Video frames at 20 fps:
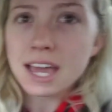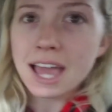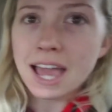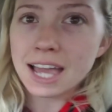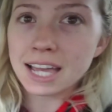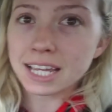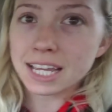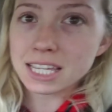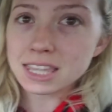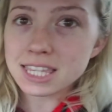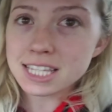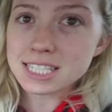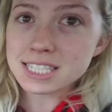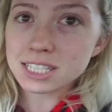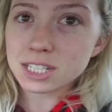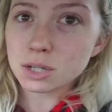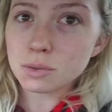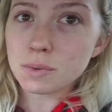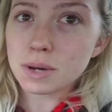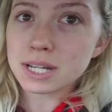and get this
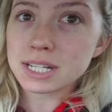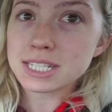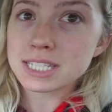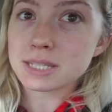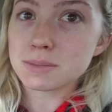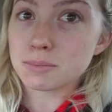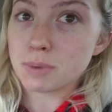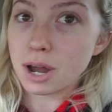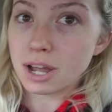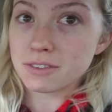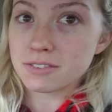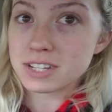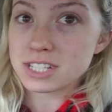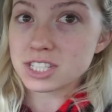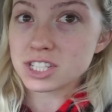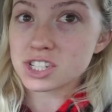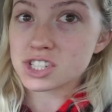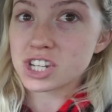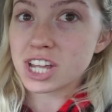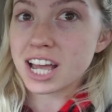little one some breakfast
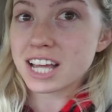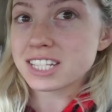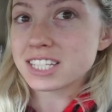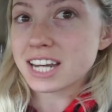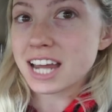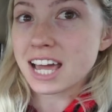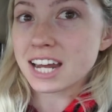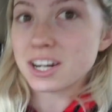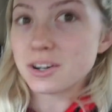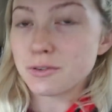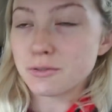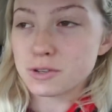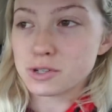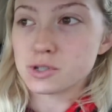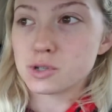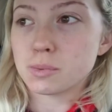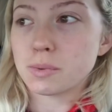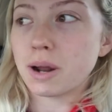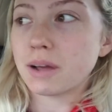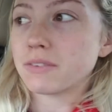because she hasn't had an
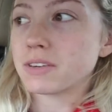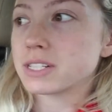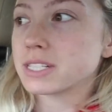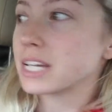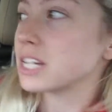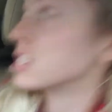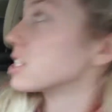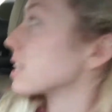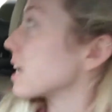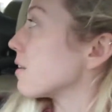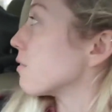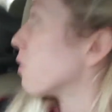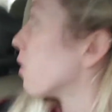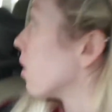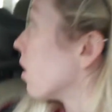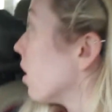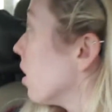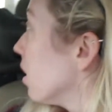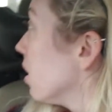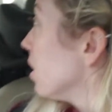official breakfast. I just gave
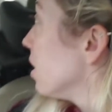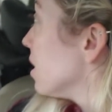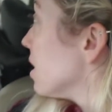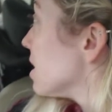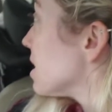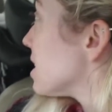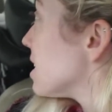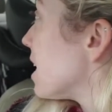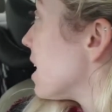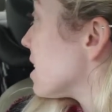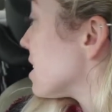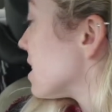her a